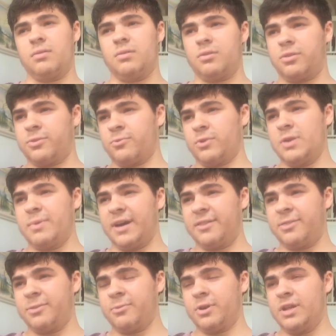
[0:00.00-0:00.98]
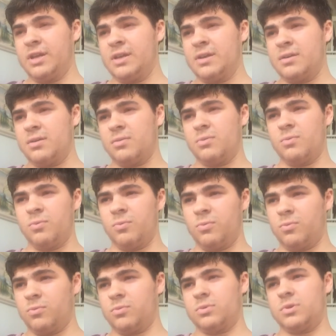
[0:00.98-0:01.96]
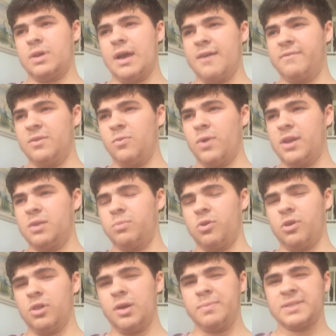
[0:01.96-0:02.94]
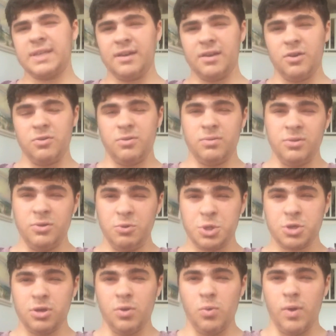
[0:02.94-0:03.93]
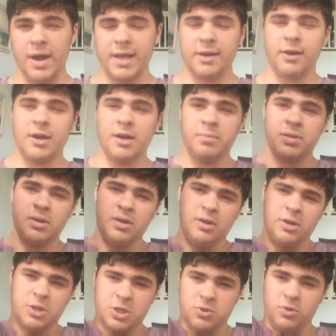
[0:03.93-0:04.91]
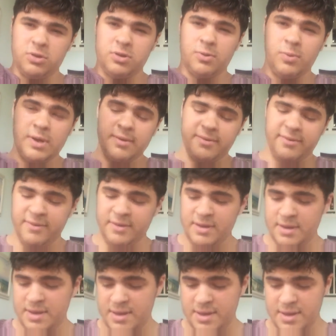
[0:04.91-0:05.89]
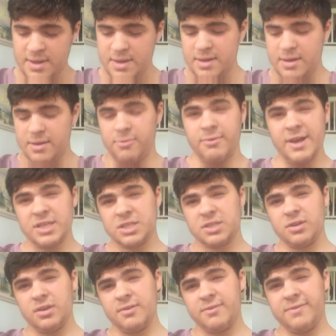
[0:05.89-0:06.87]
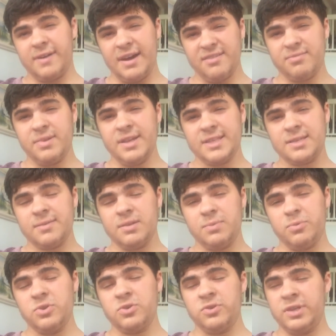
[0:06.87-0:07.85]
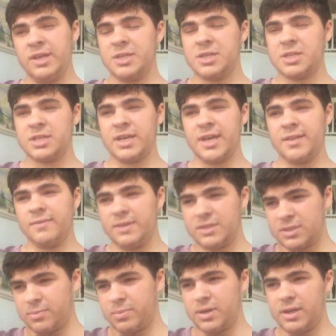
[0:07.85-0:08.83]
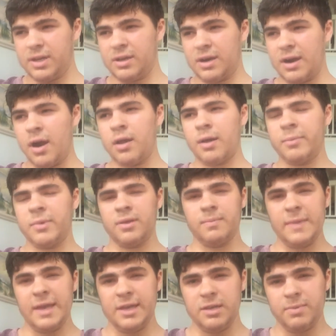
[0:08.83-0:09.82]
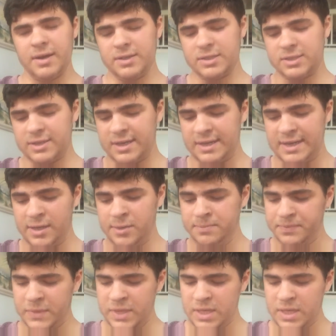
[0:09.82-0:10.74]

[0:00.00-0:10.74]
3x3 heavy weighted pull-ups. I go neutral, wide grip, shoulder width. Rest 5 minutes in between each set. These are pretty hard. I'm at 80 pounds right now.